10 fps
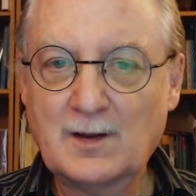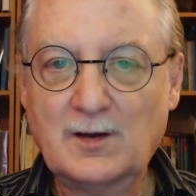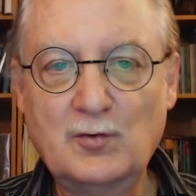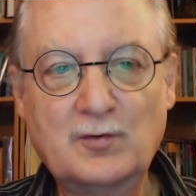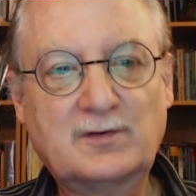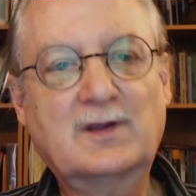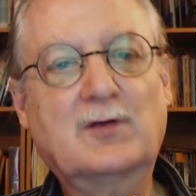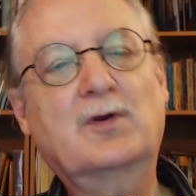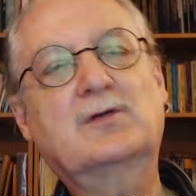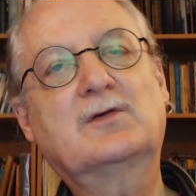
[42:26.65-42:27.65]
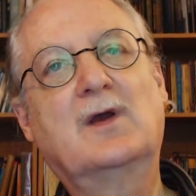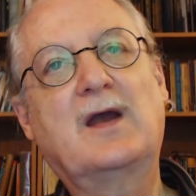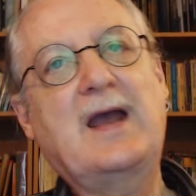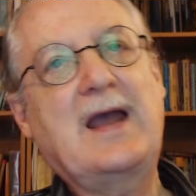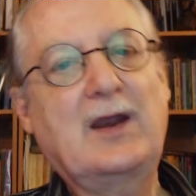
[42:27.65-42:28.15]
Jung's theories
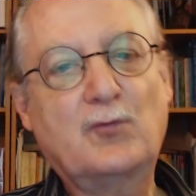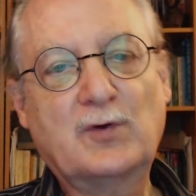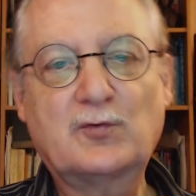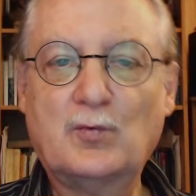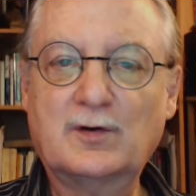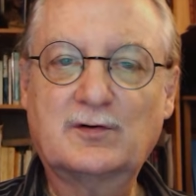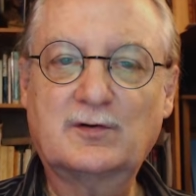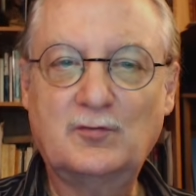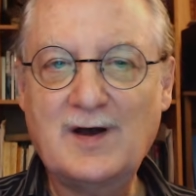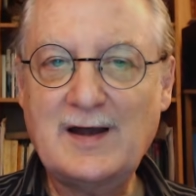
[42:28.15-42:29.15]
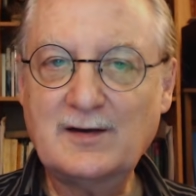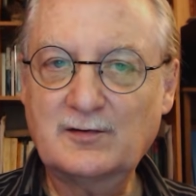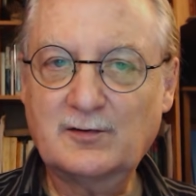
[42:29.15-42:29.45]
and which ones do not.